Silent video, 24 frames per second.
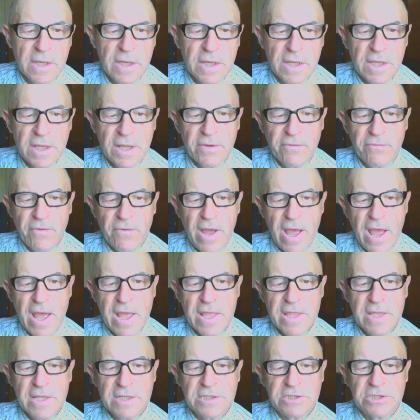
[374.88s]
If
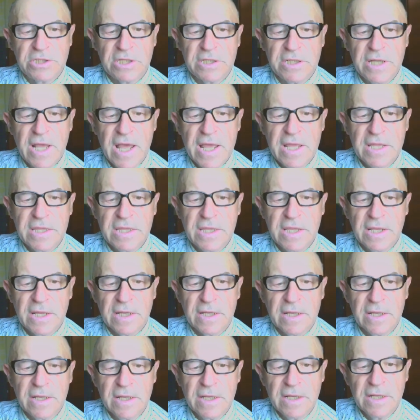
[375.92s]
any
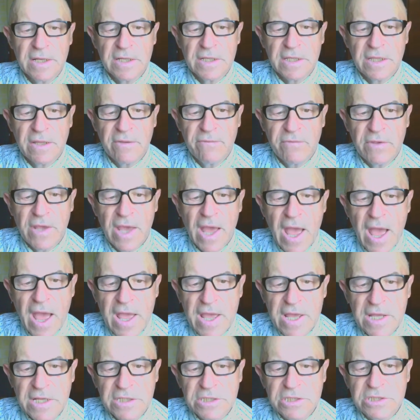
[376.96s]
genetic
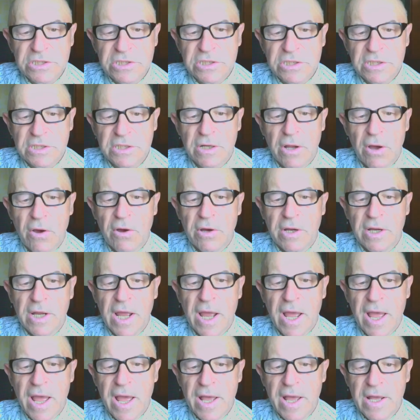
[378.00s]
deviation
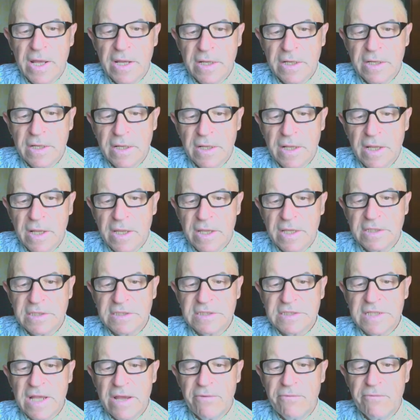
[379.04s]
occur in
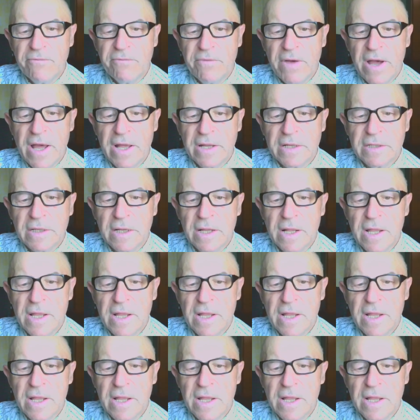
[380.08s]
someone,